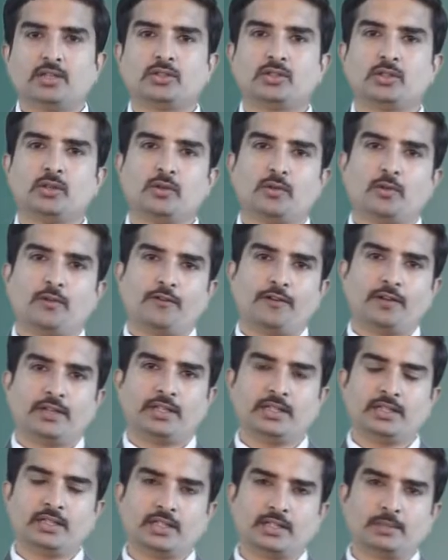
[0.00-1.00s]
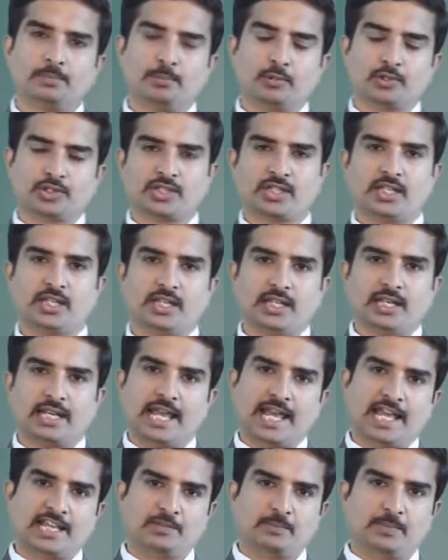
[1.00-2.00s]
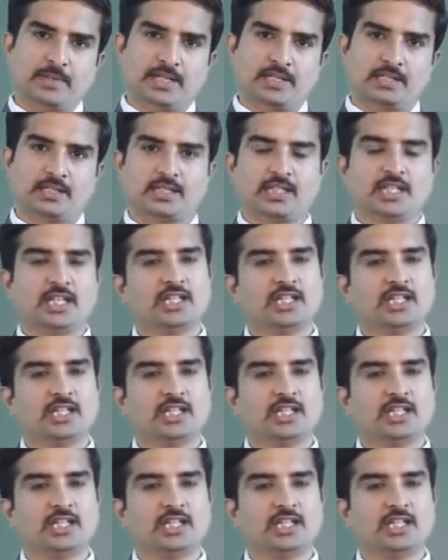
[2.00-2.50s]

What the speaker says: So in the posterior aspect,